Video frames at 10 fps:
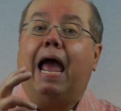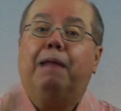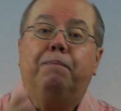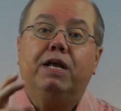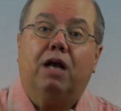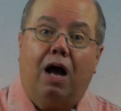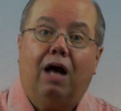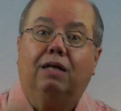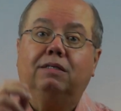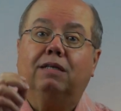And
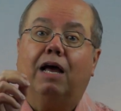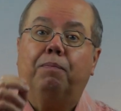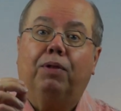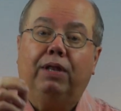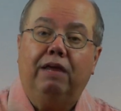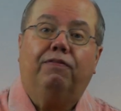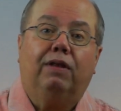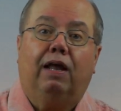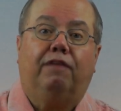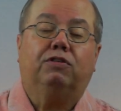because I believe
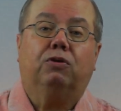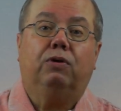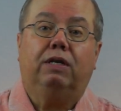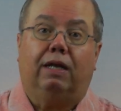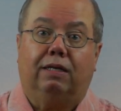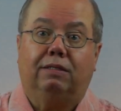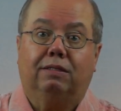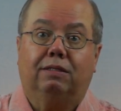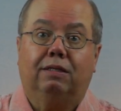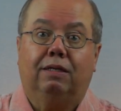in life's
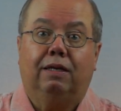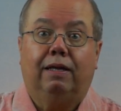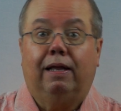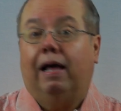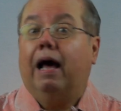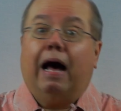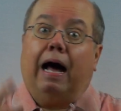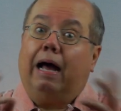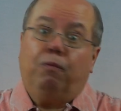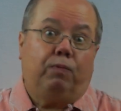goodness,
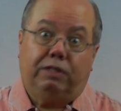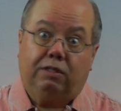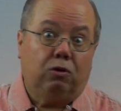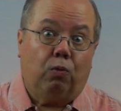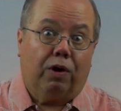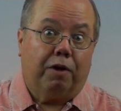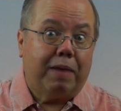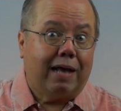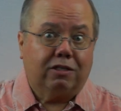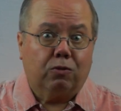I still wear a
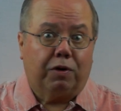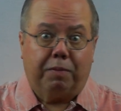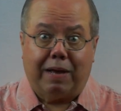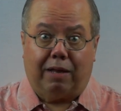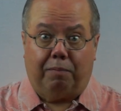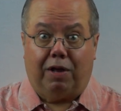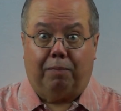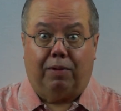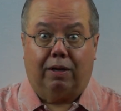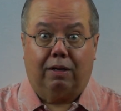mask when I'm out in
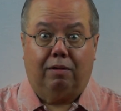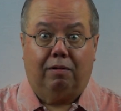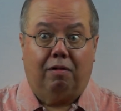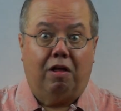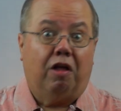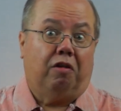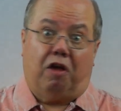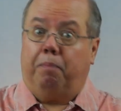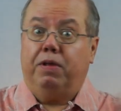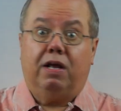public.
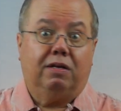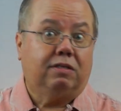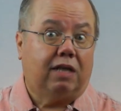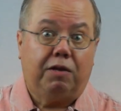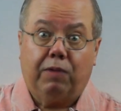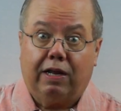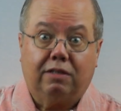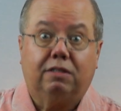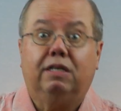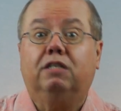Not because anyone
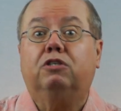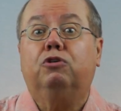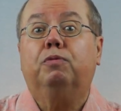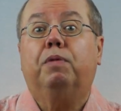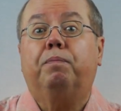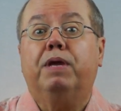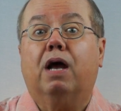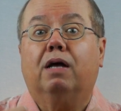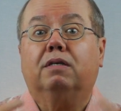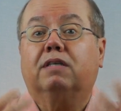else needs to, but
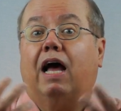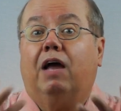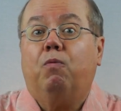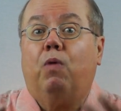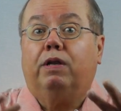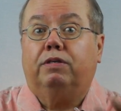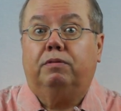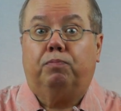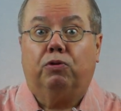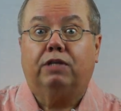because I want
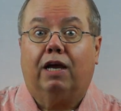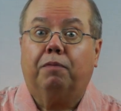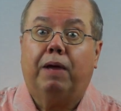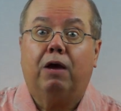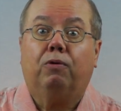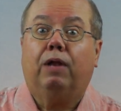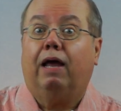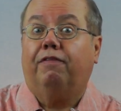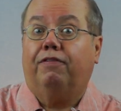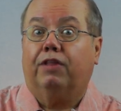to protect my own
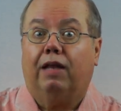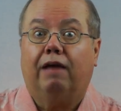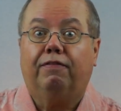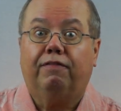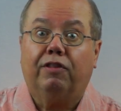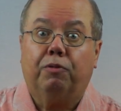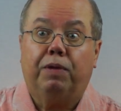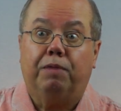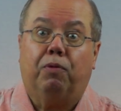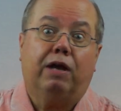life and the life of other
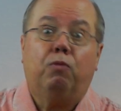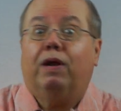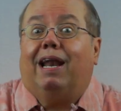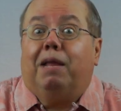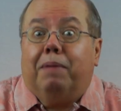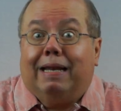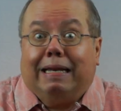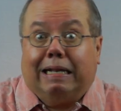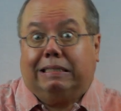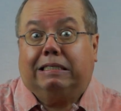people. I don't want anybody
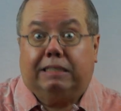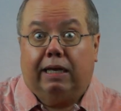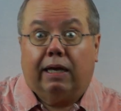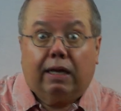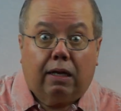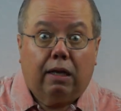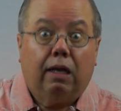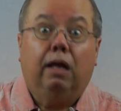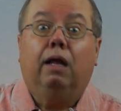to get sick.